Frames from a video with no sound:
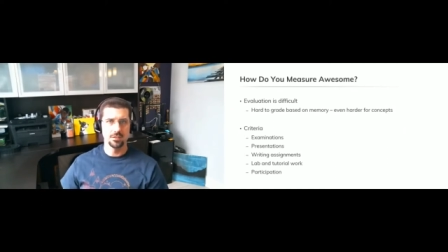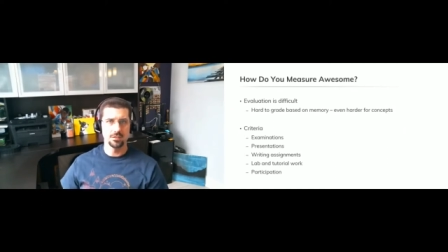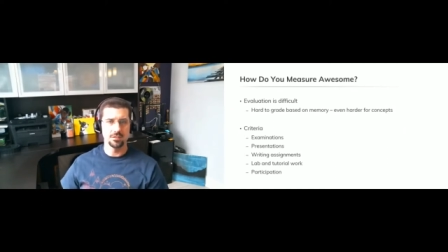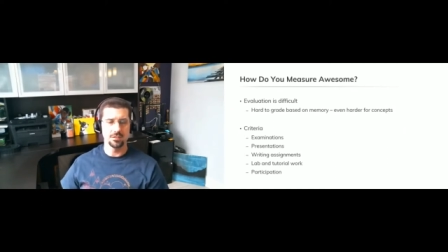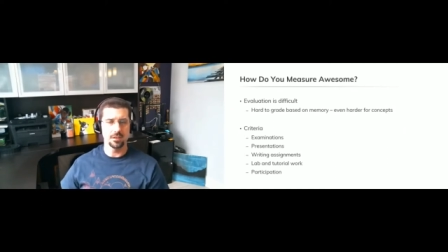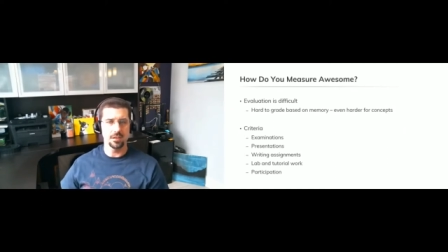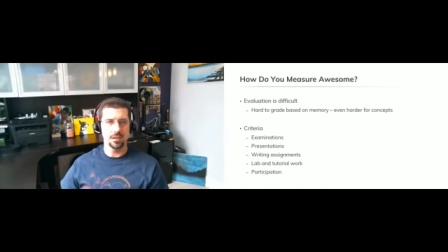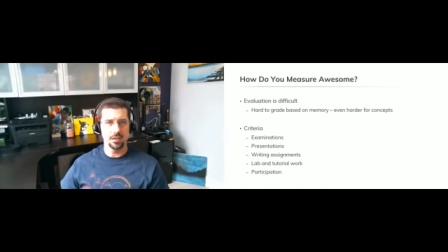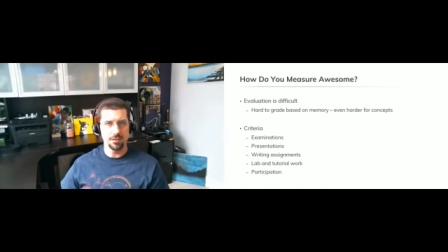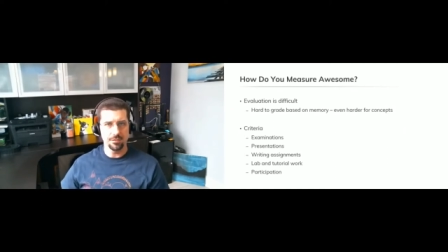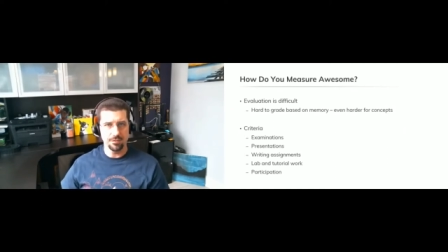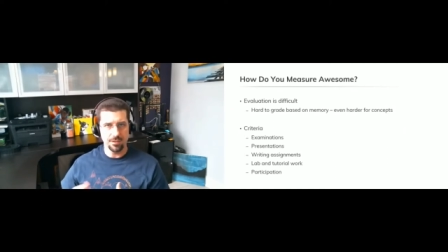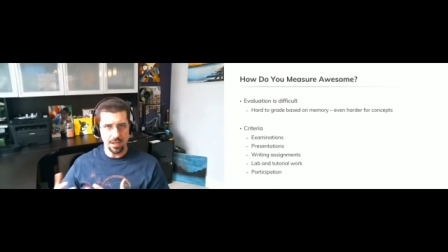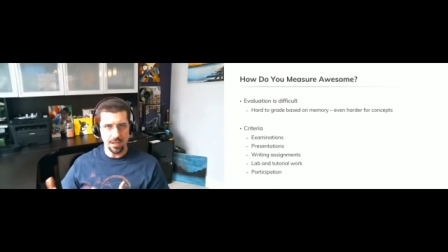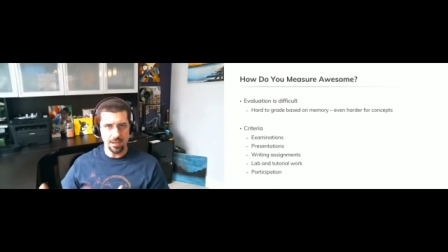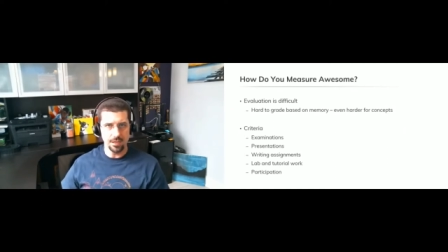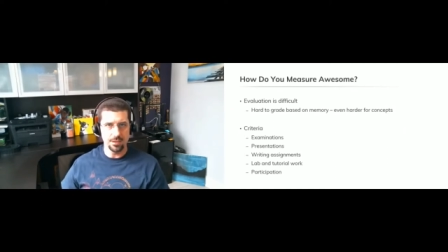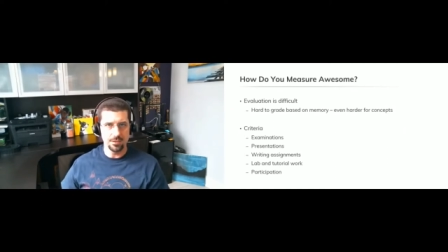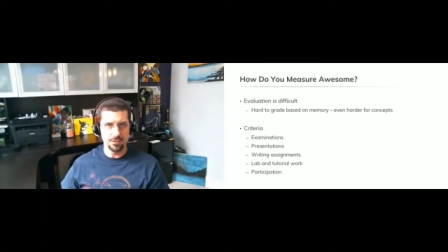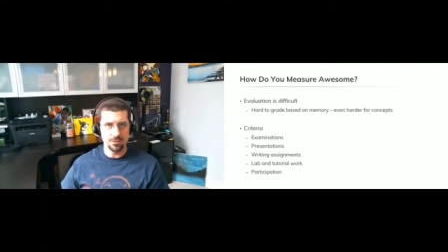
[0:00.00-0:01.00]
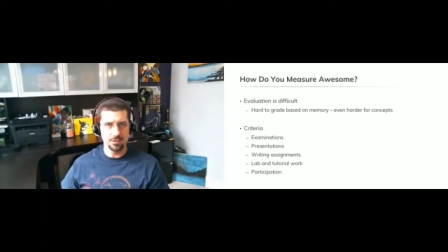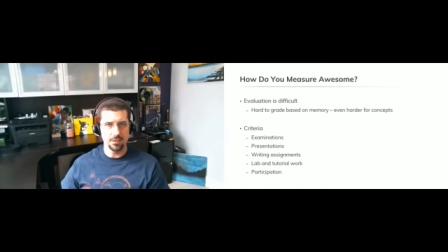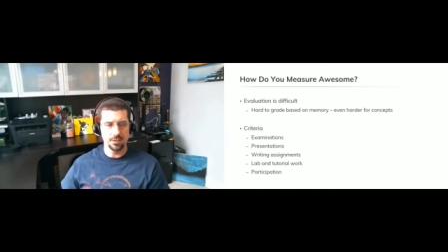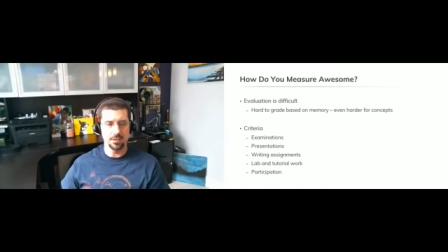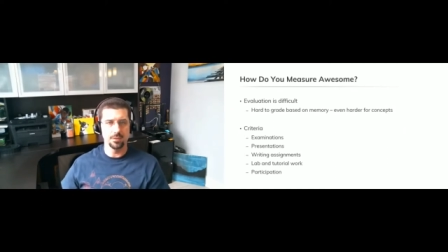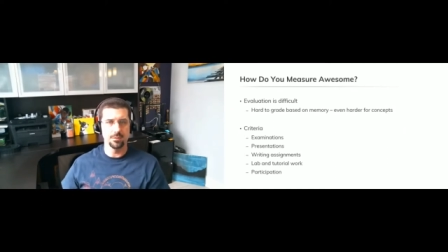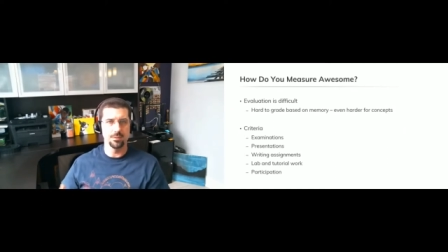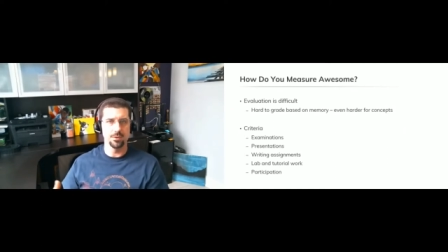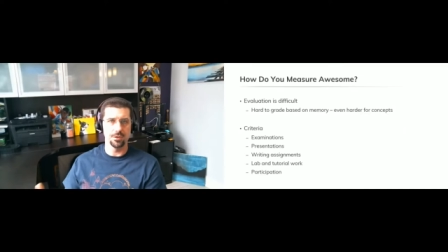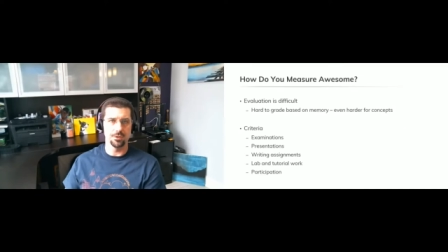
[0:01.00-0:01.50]
to kind of gauge
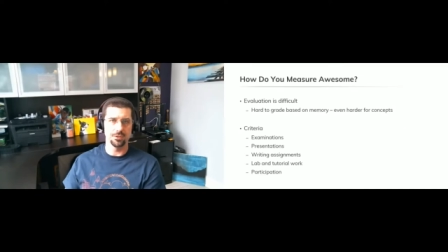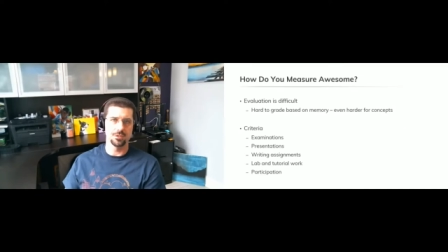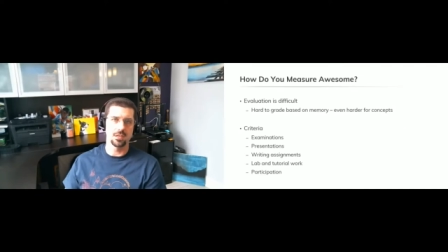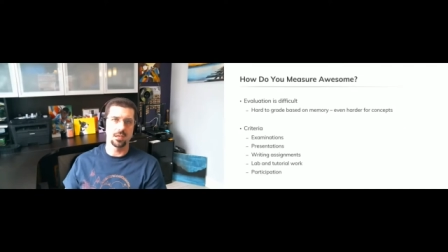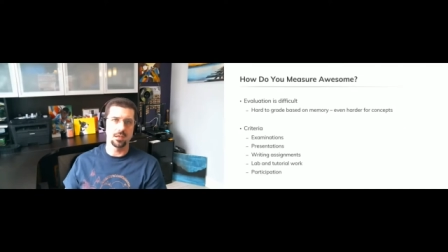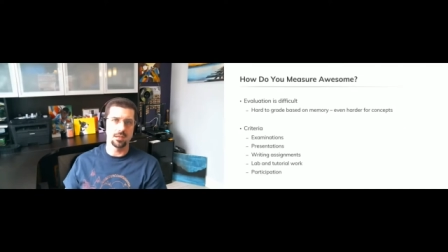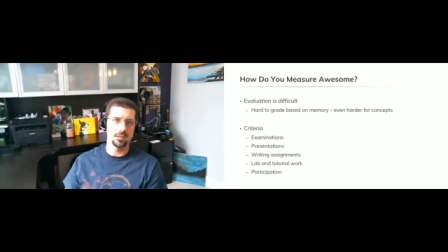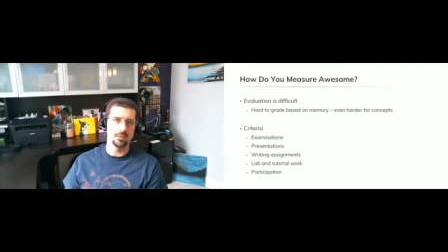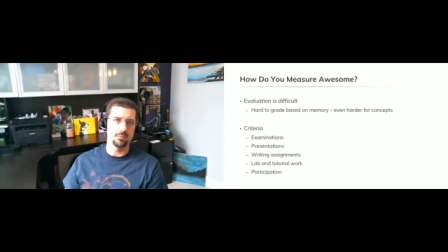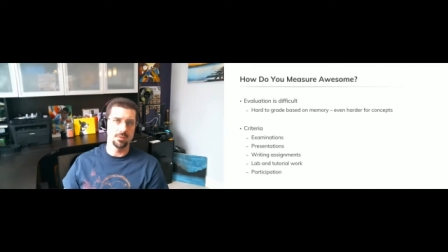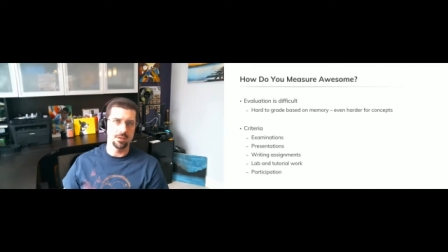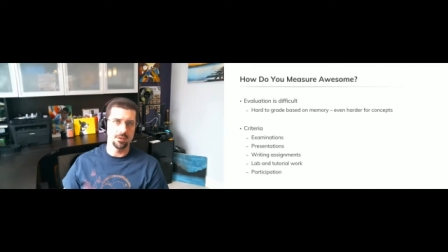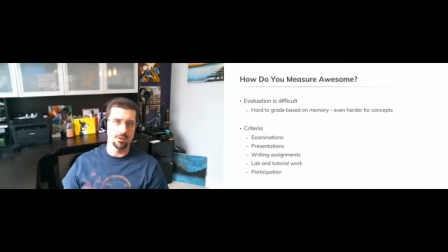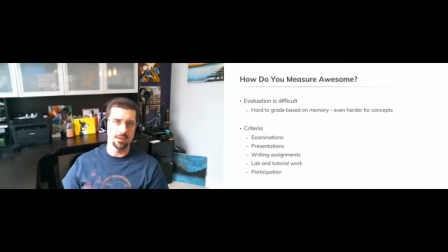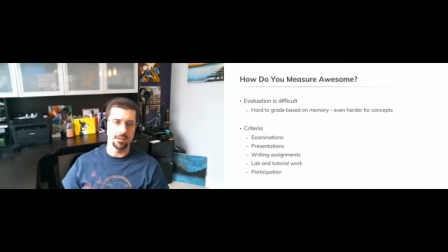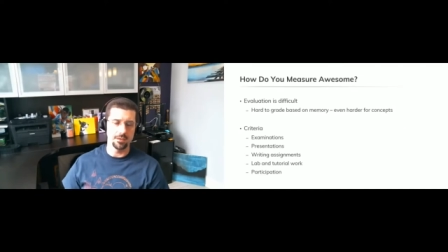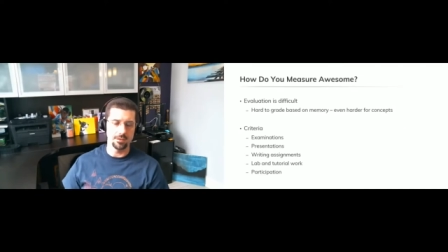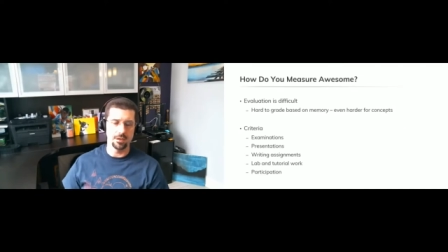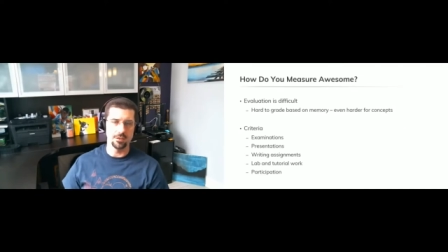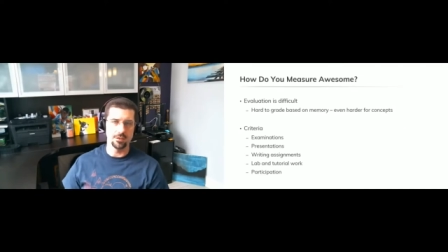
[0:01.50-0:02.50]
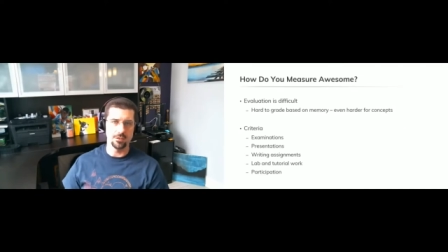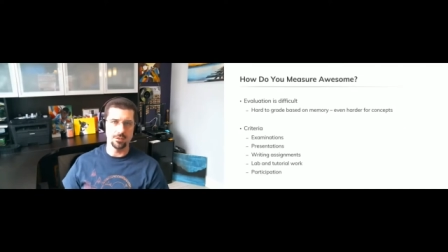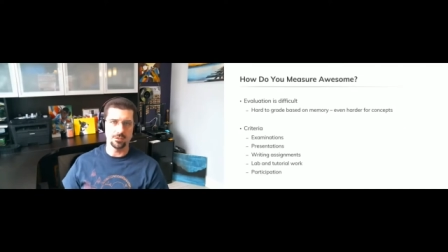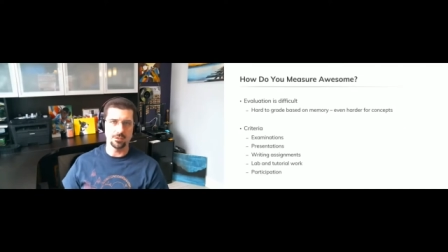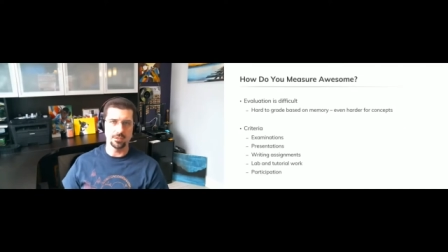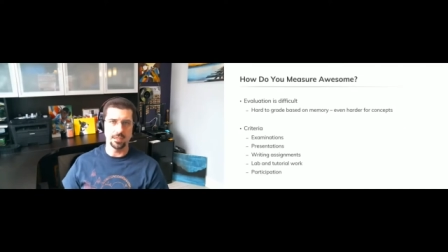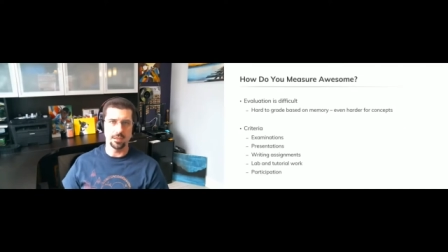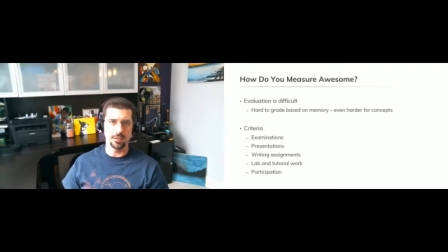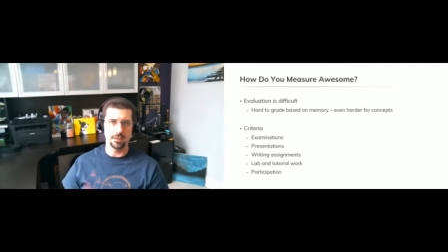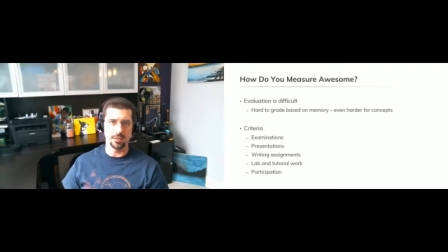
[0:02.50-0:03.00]
in real time their eh,
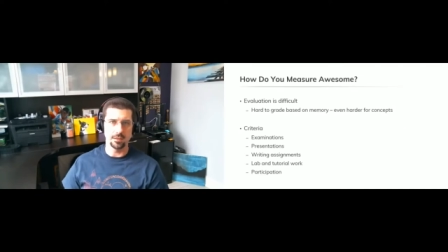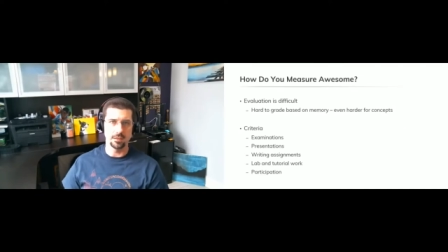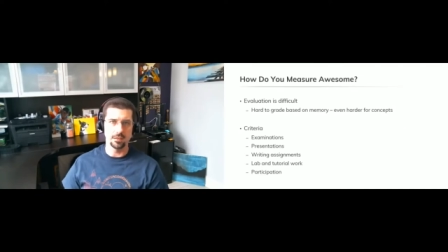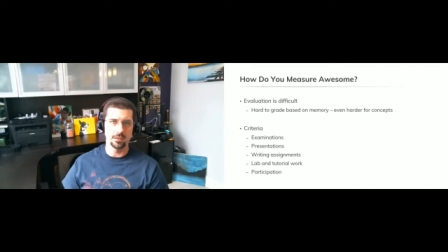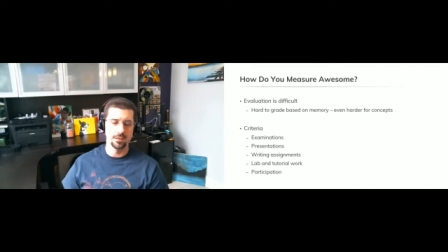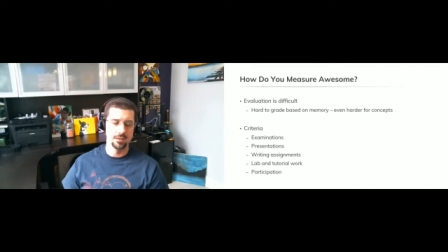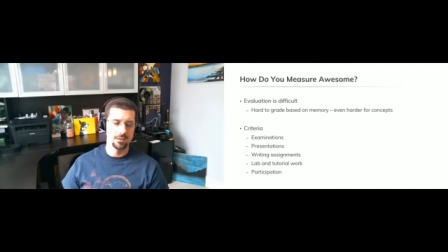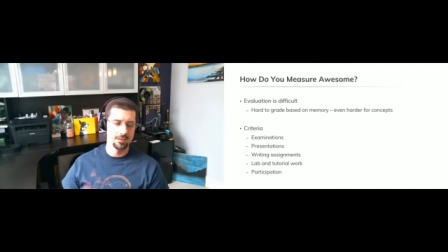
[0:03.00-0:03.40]
understanding